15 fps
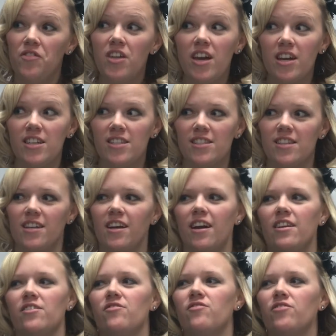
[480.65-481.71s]
bit of this, and
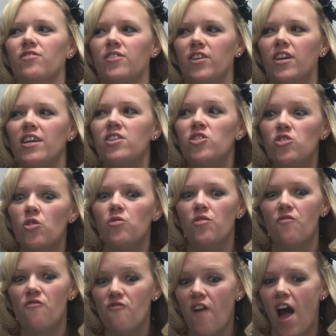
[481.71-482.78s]
kind of get to know
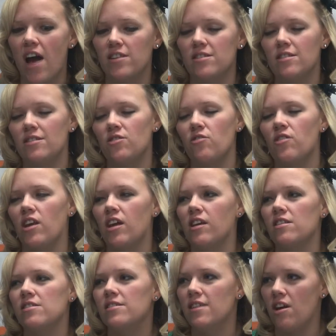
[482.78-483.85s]
them fast so that I
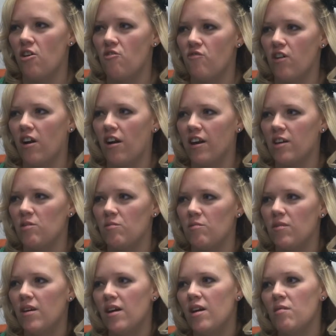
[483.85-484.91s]
can see how far I
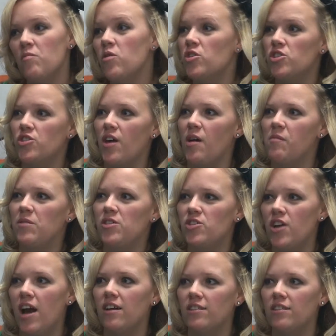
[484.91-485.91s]
can push them and